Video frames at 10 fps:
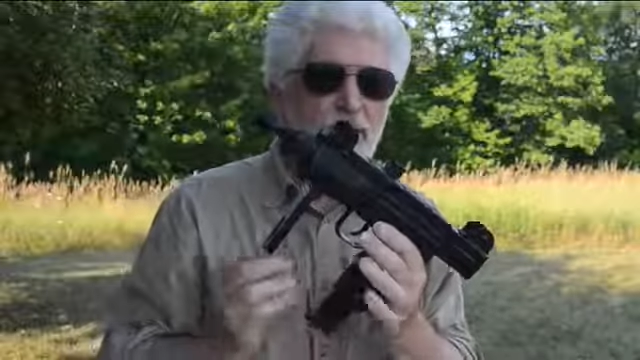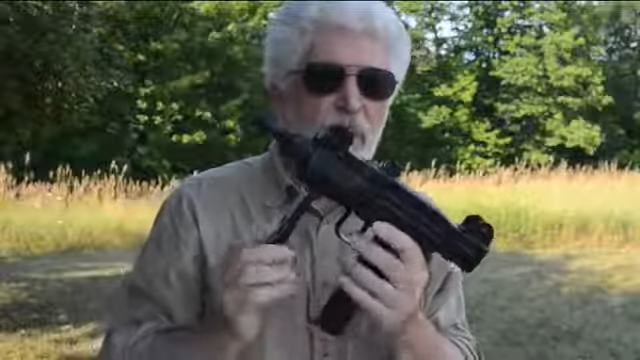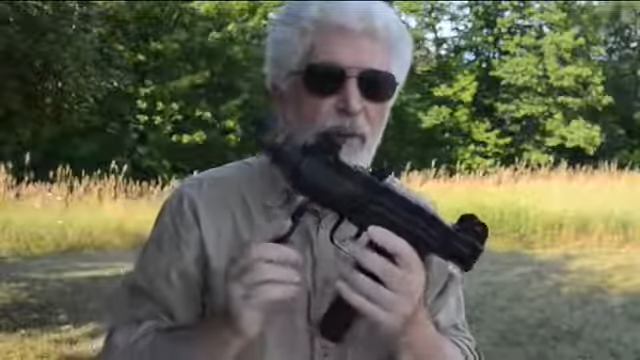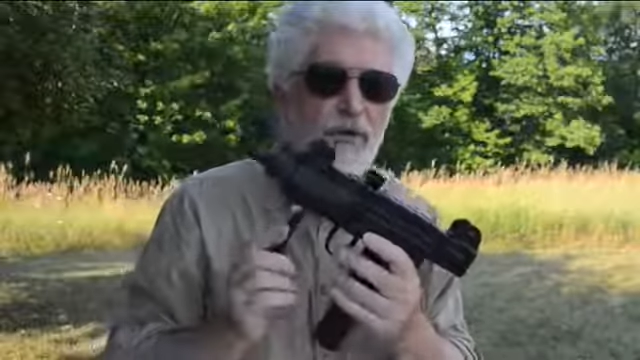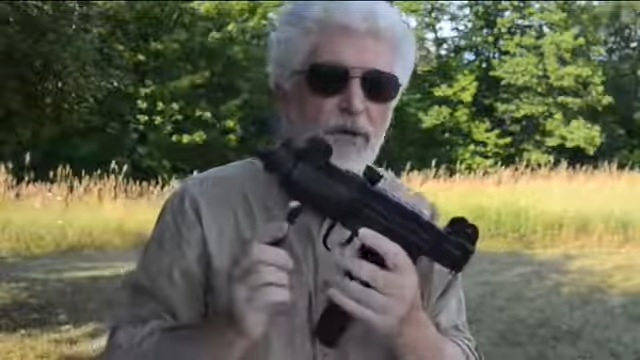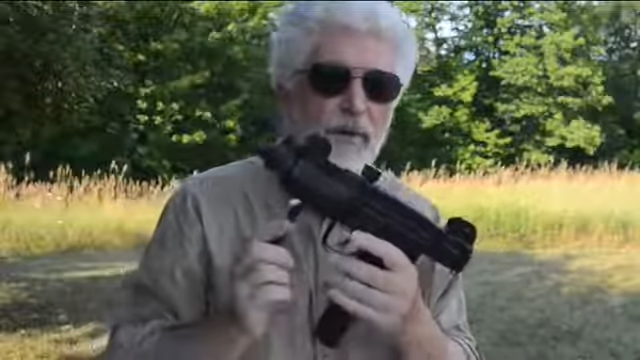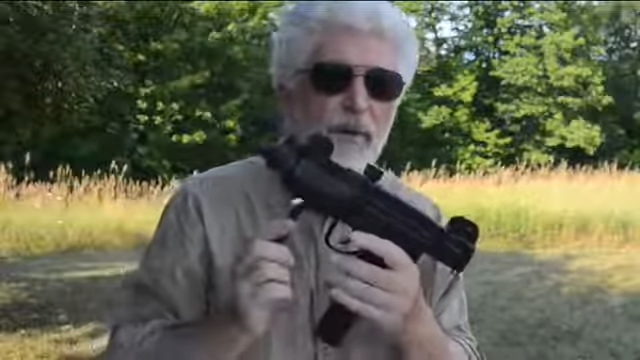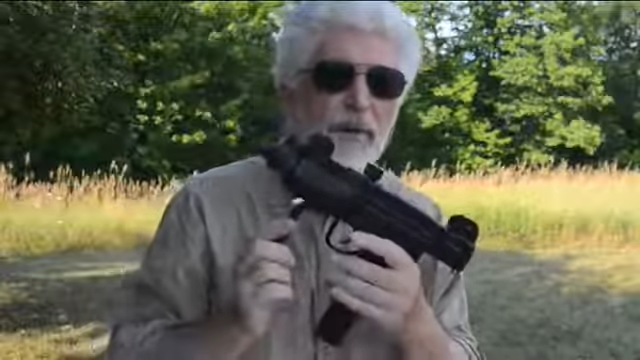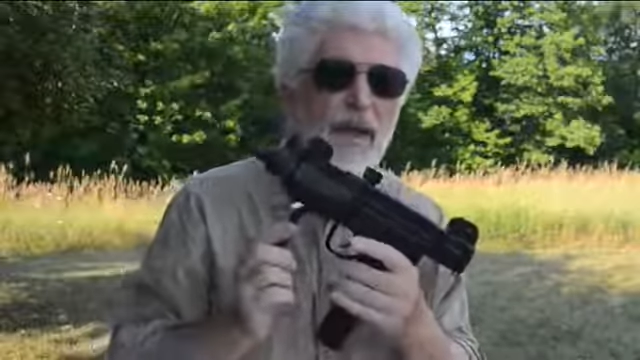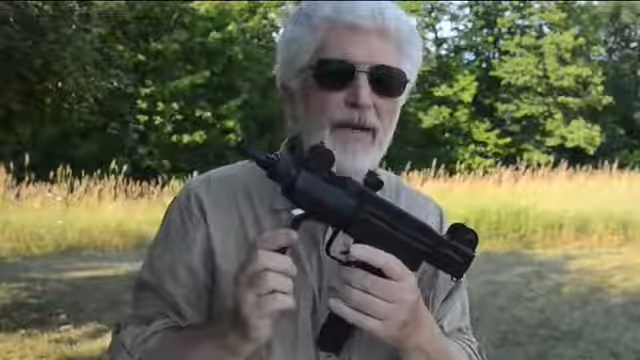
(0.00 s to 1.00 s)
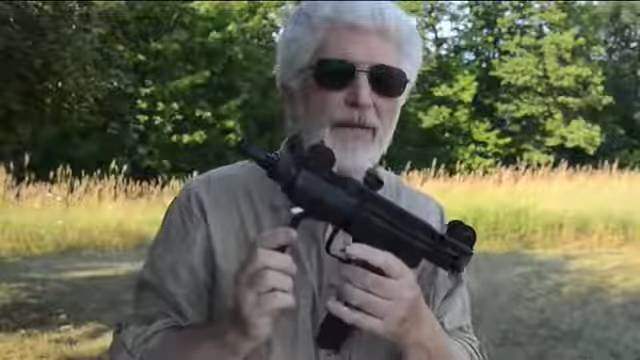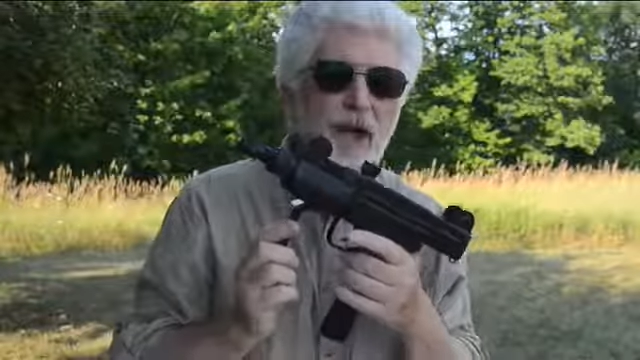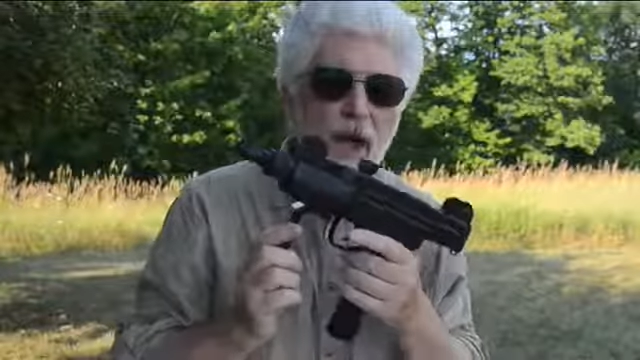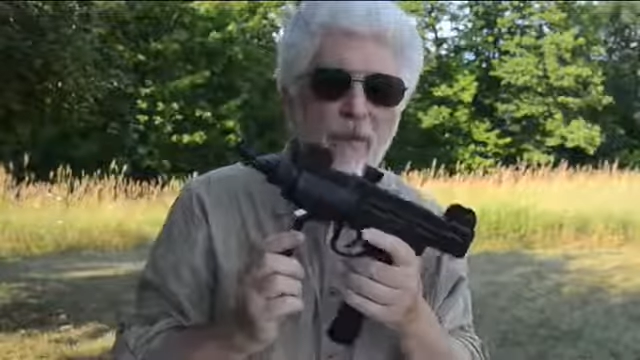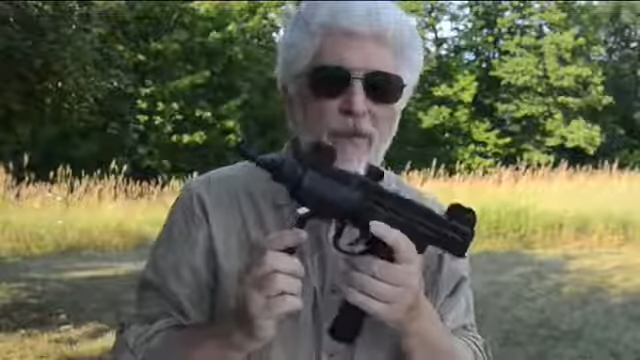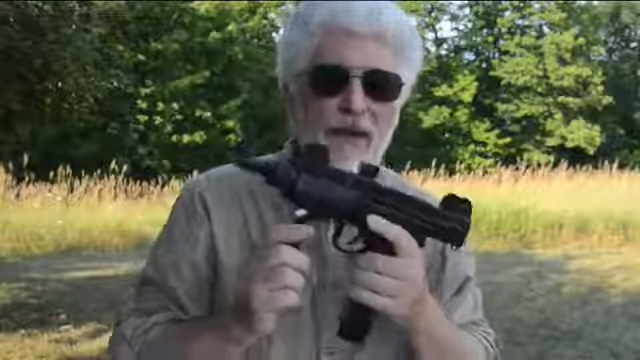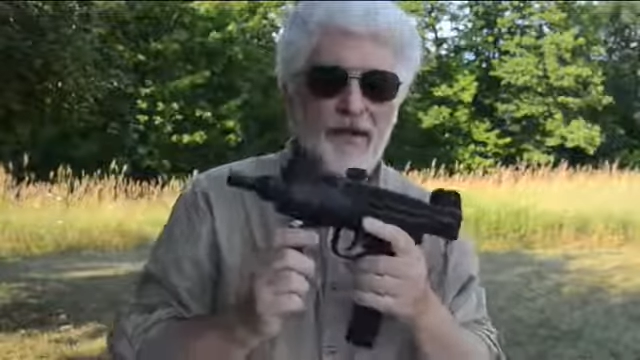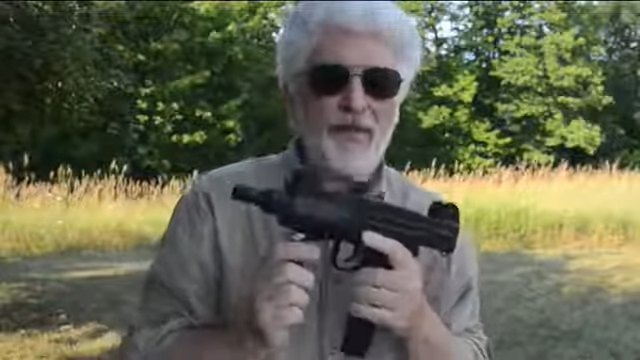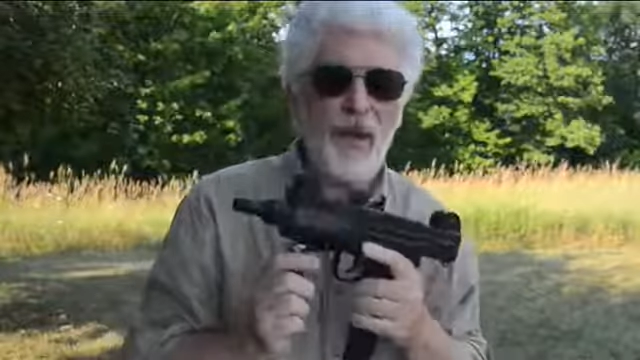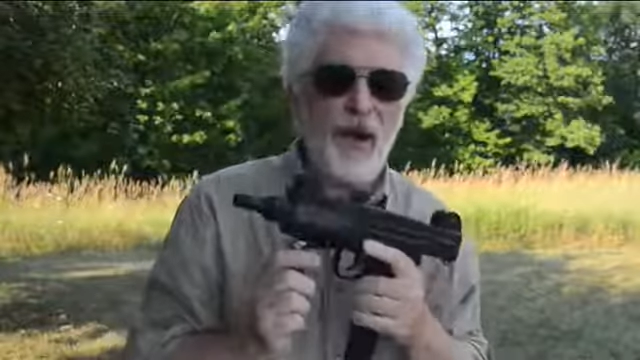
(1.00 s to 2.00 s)
the Uzi can be made as compact
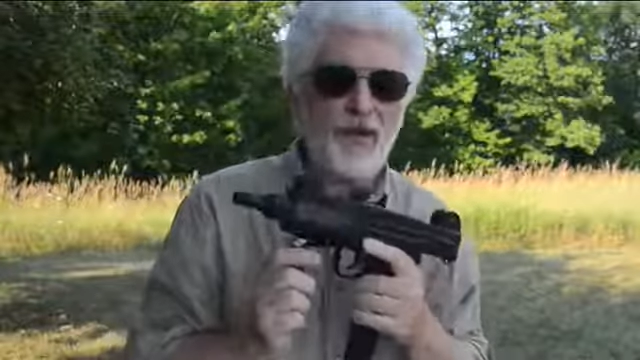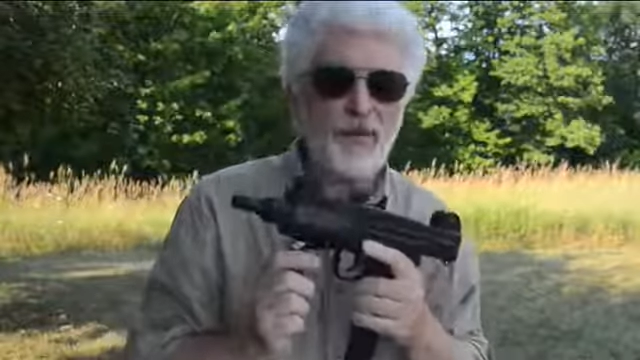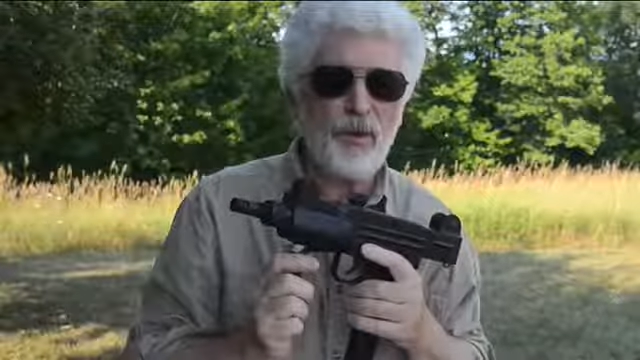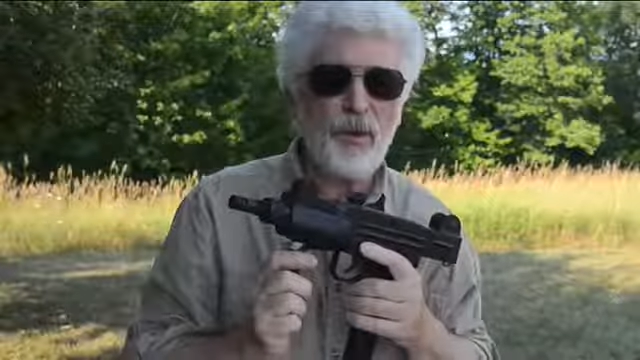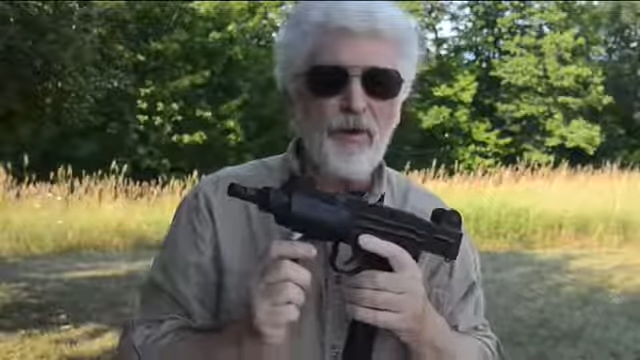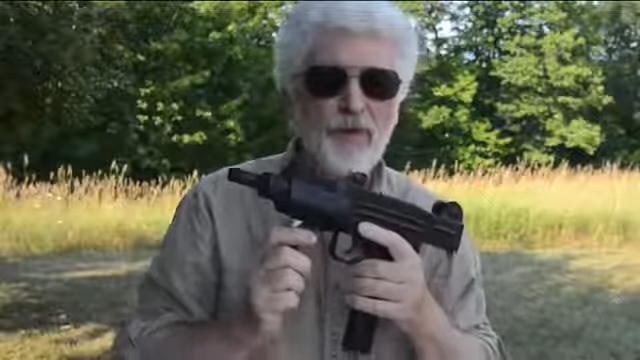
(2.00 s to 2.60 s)
as possible